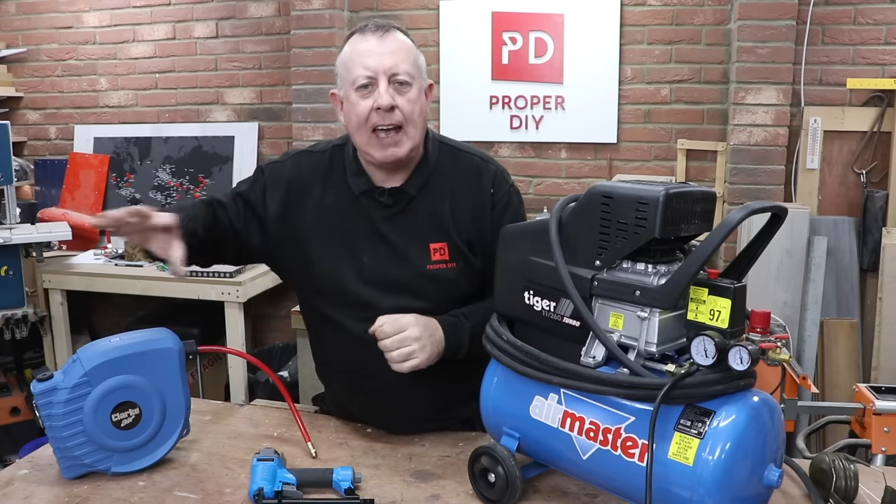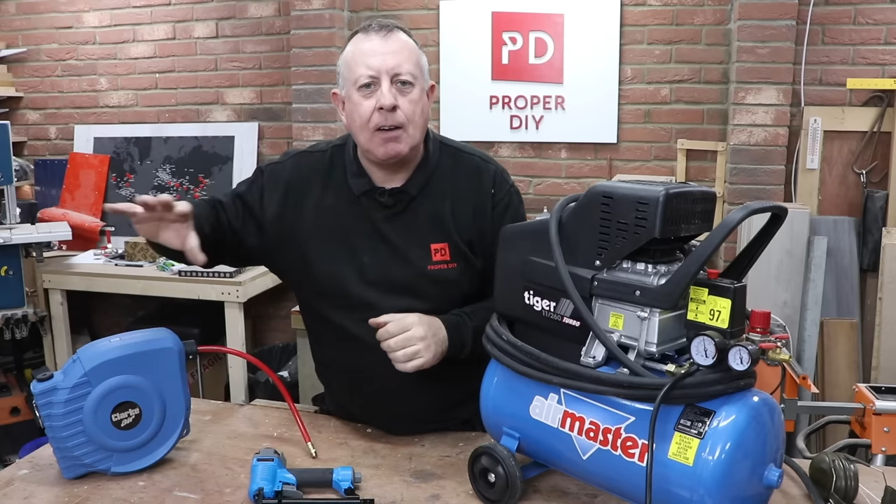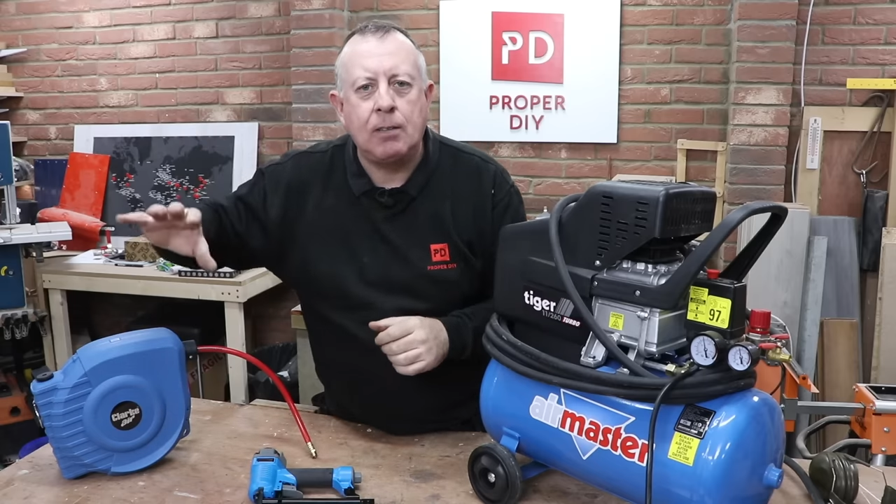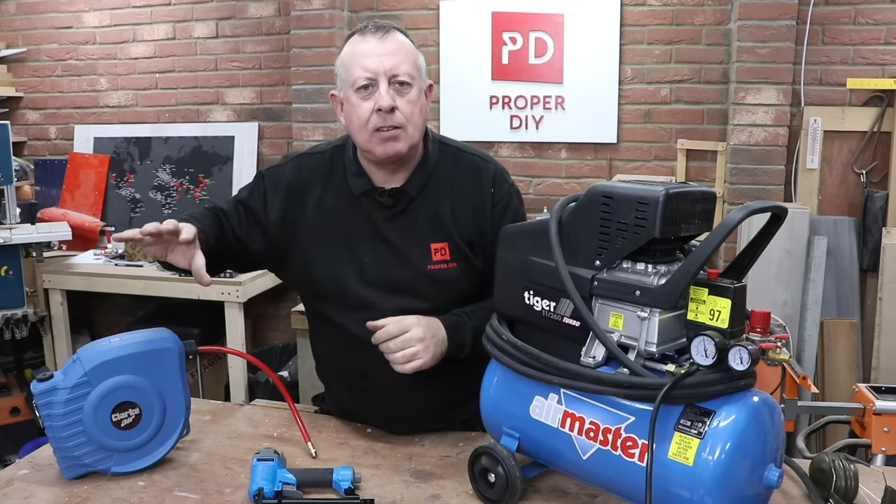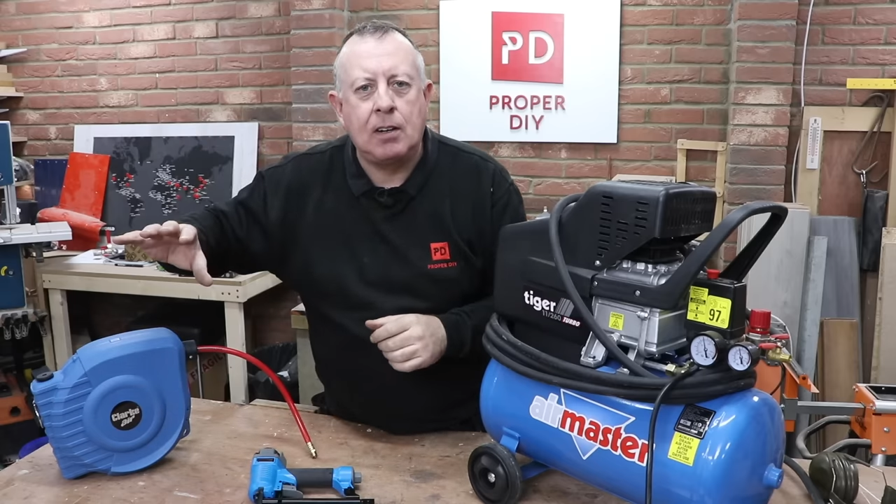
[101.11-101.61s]

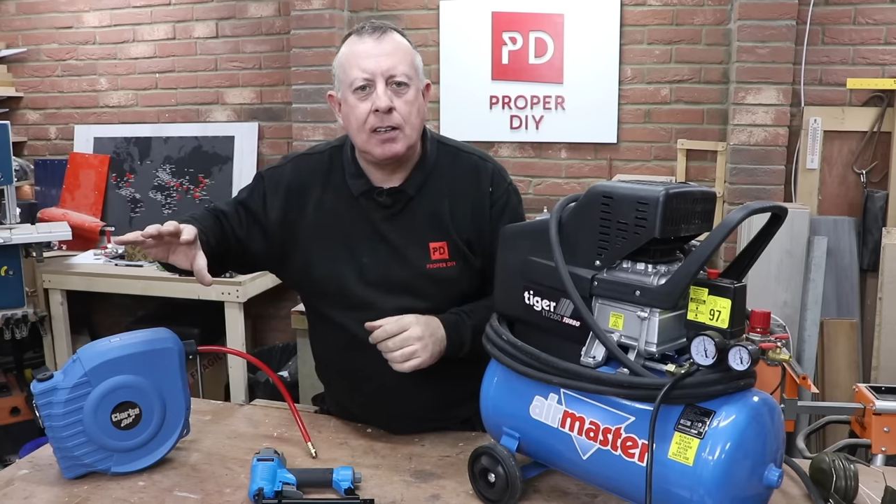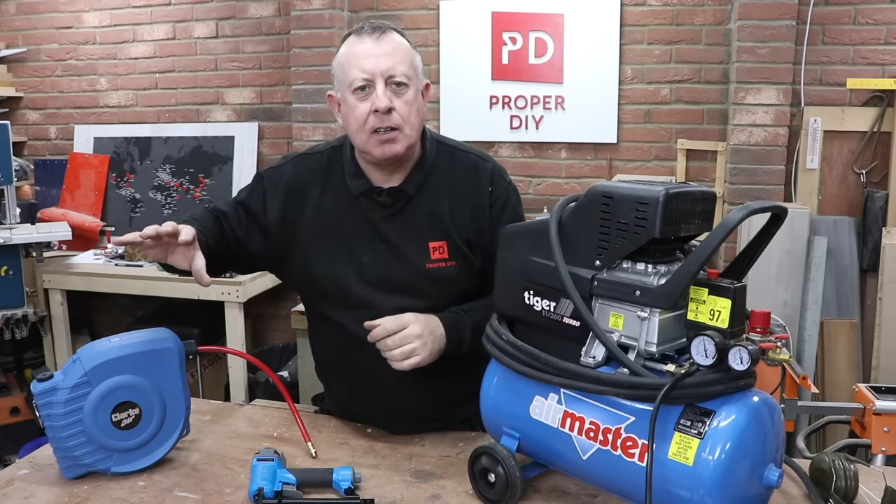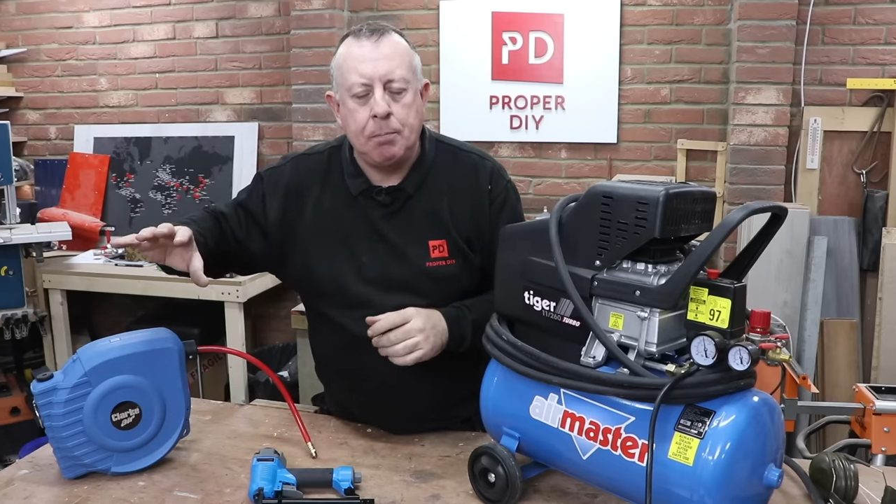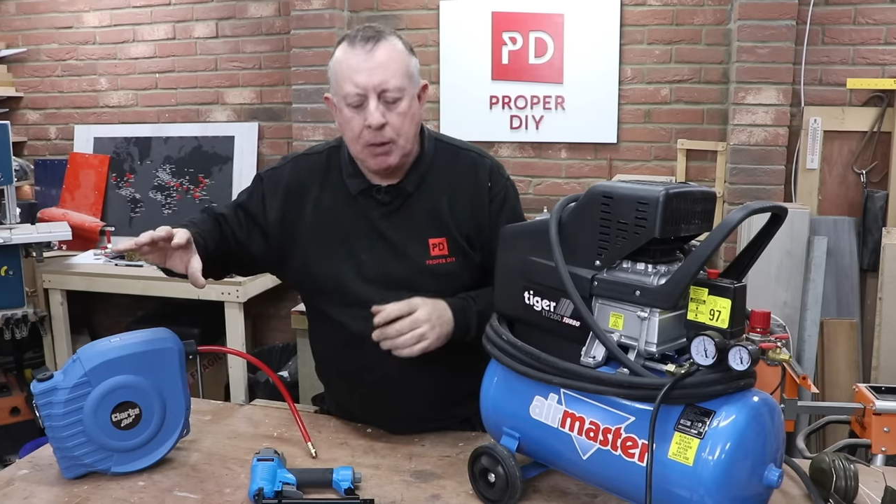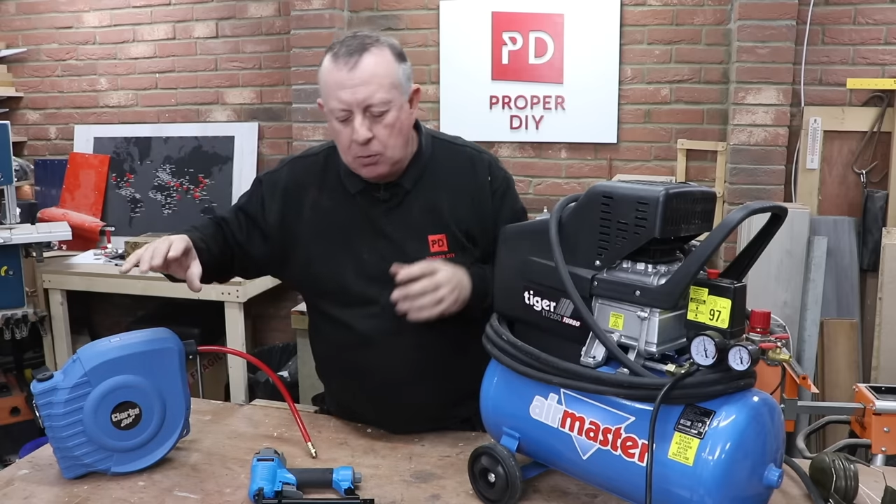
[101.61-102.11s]
outside
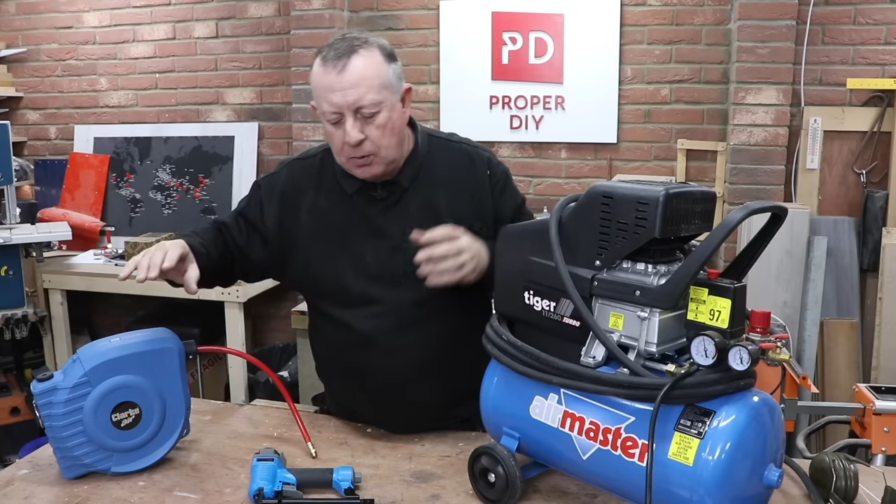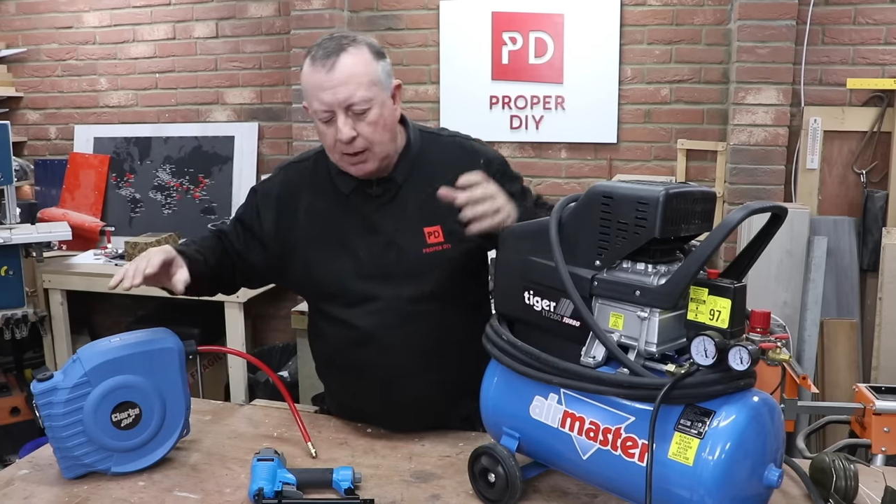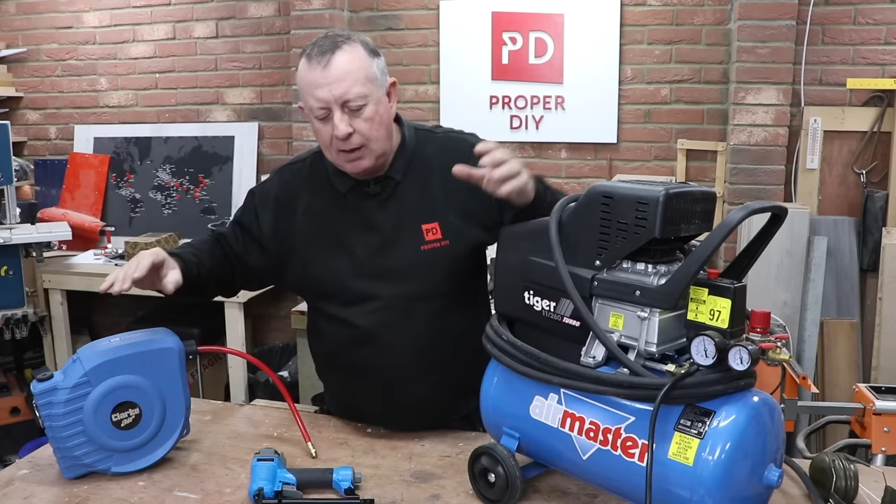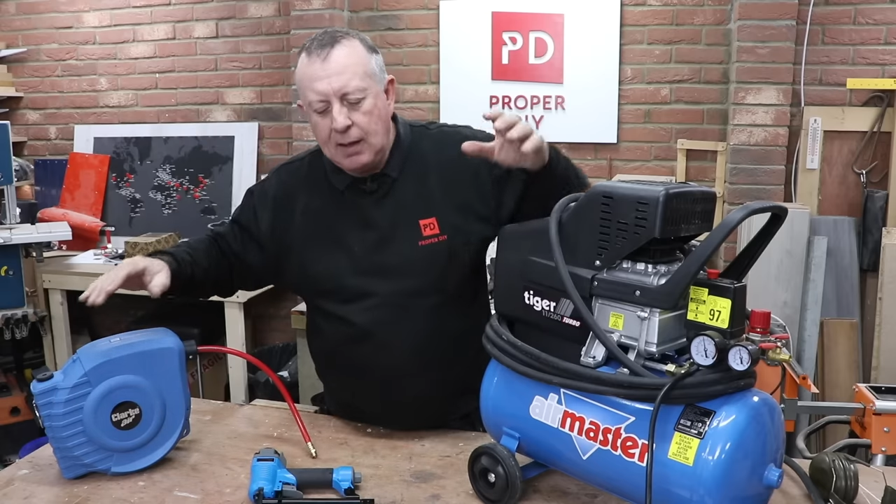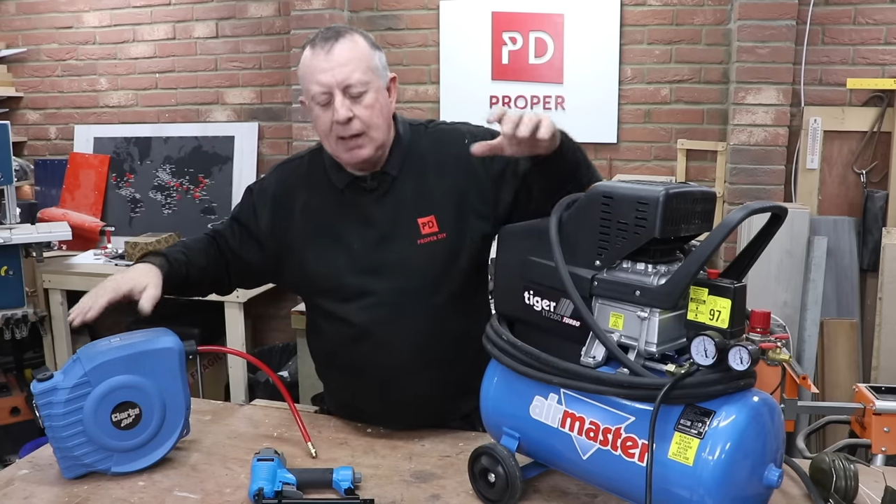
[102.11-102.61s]
the building.